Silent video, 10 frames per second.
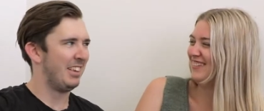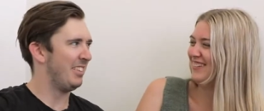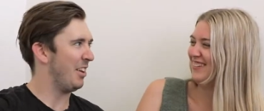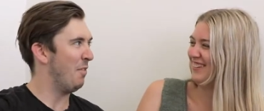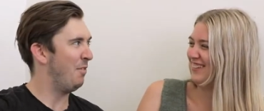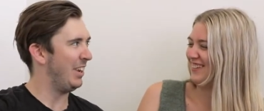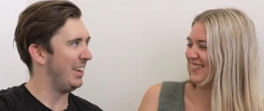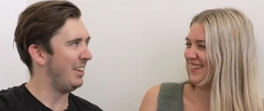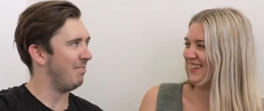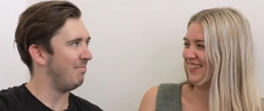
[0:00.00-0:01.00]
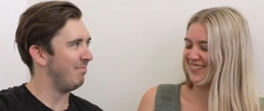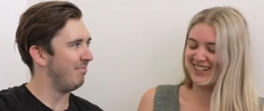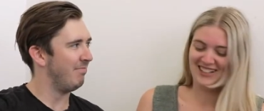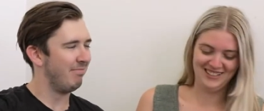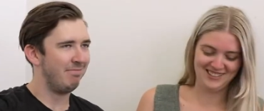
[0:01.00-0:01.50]
Speaker 1: it's comfy, isn't it?
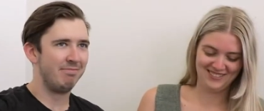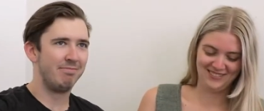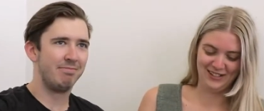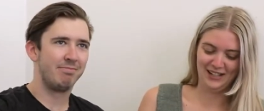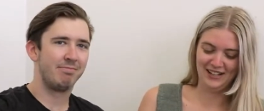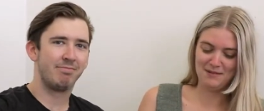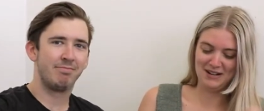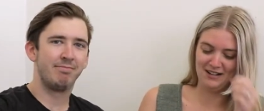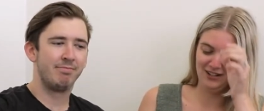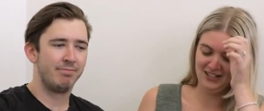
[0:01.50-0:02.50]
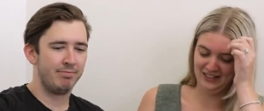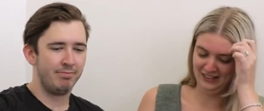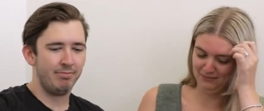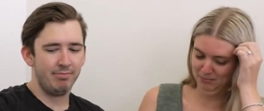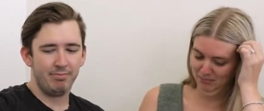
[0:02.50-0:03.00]
Speaker 2: Yeah, it is. I think I buy
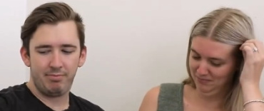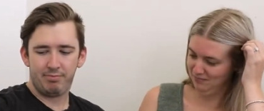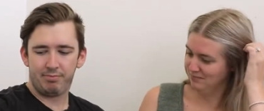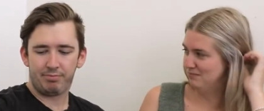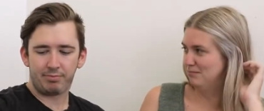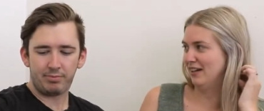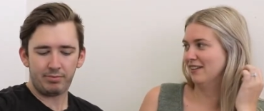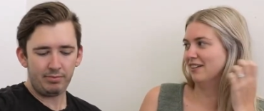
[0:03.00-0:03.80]
everything bigger